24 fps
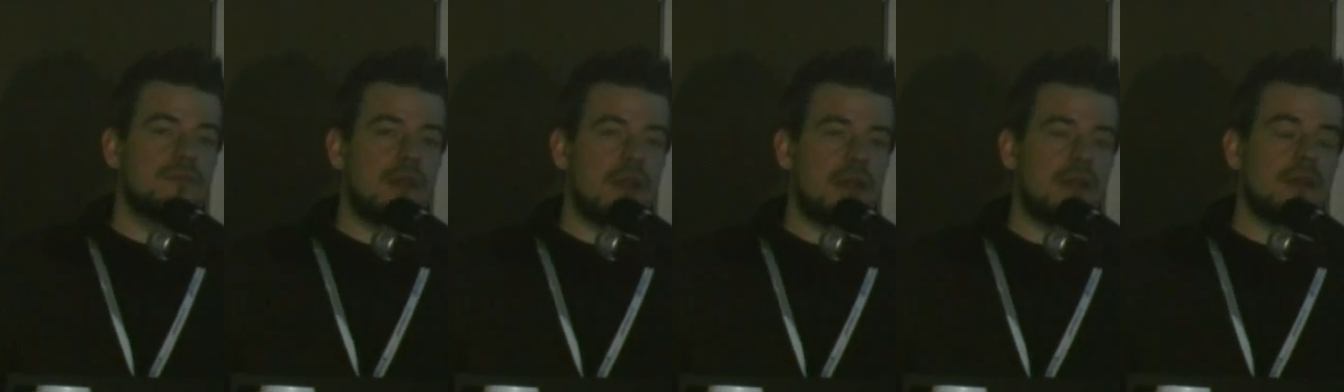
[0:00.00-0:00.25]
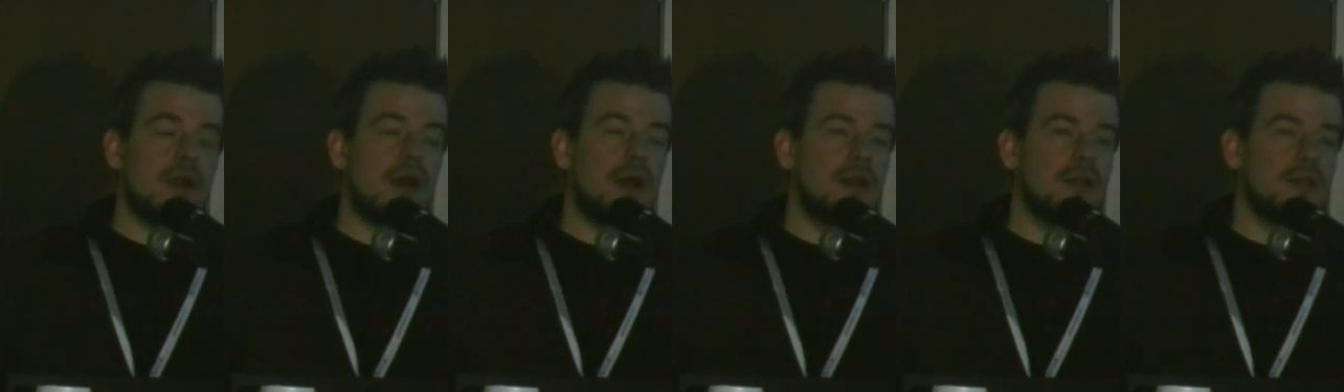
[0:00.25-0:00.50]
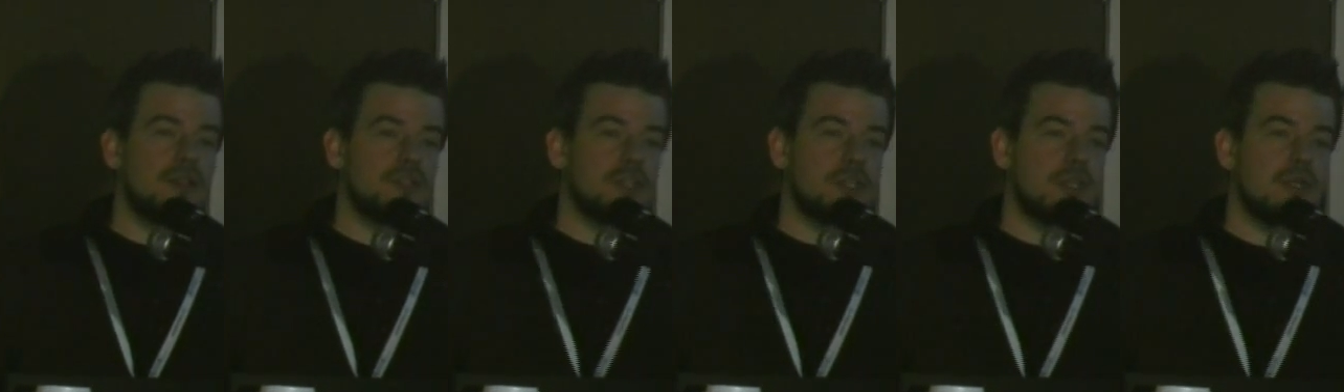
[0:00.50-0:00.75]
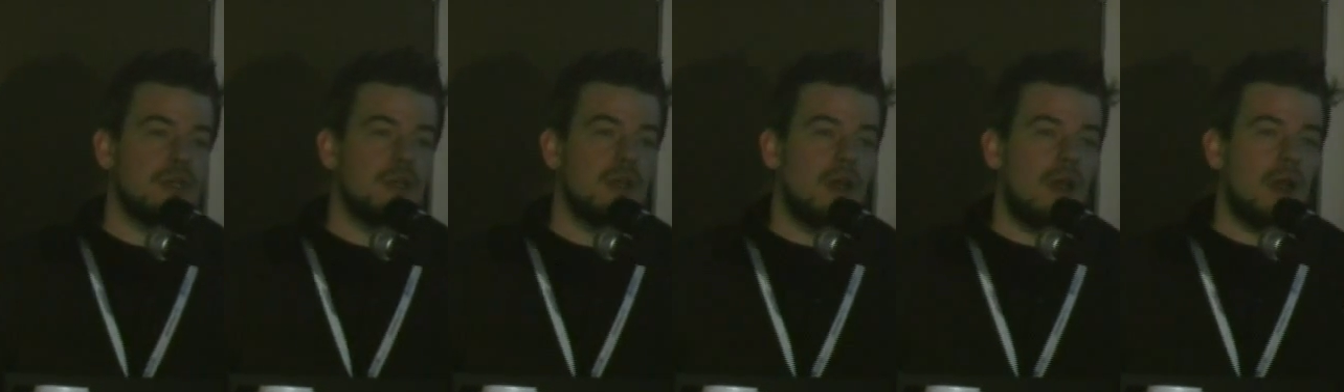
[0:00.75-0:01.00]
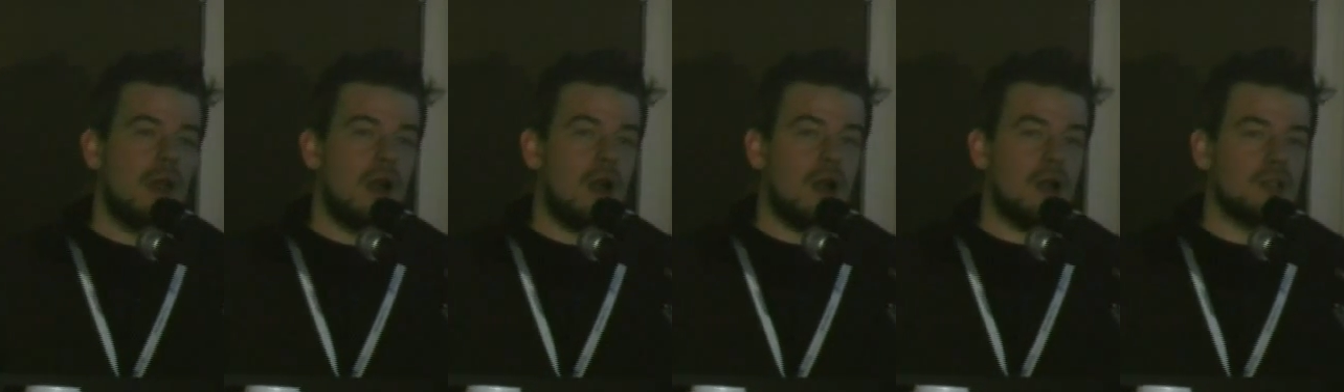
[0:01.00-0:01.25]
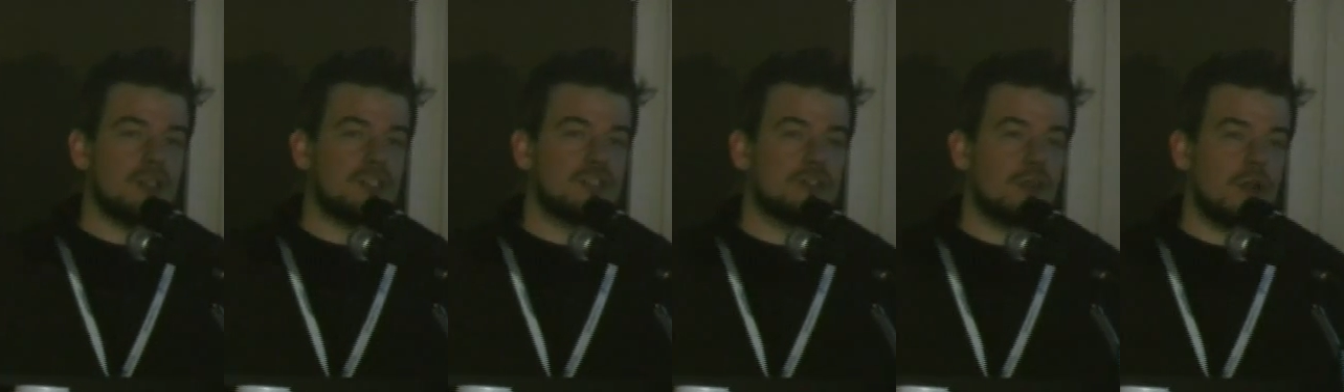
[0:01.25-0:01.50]
of technology,
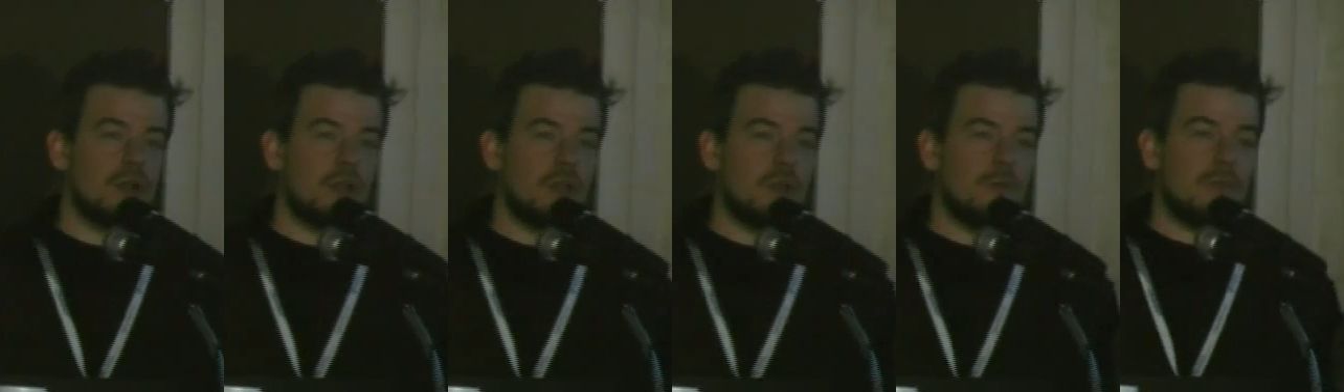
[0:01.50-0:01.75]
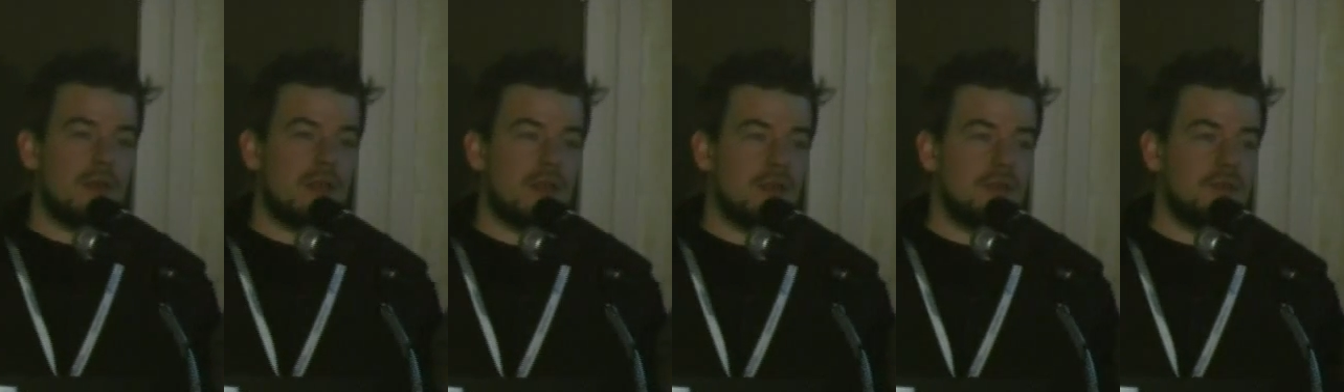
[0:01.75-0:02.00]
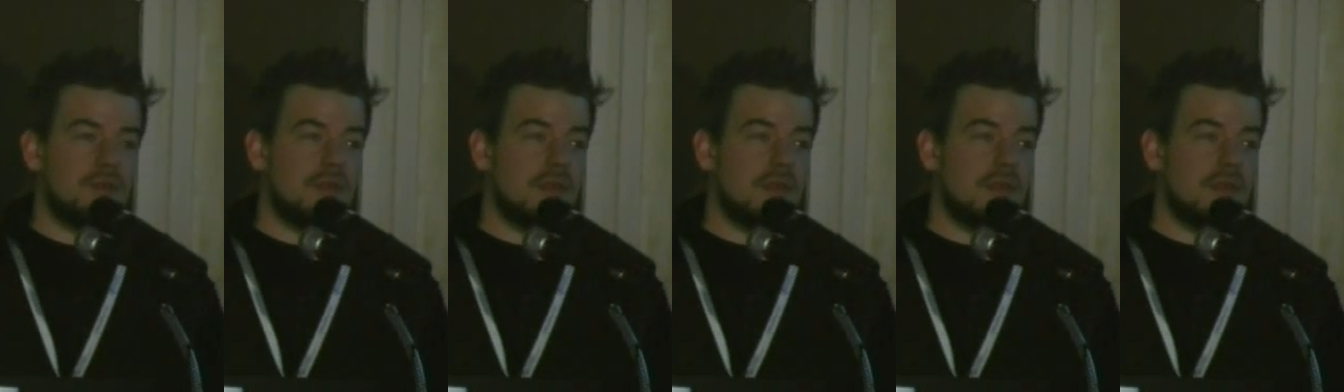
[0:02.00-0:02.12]
are starting to be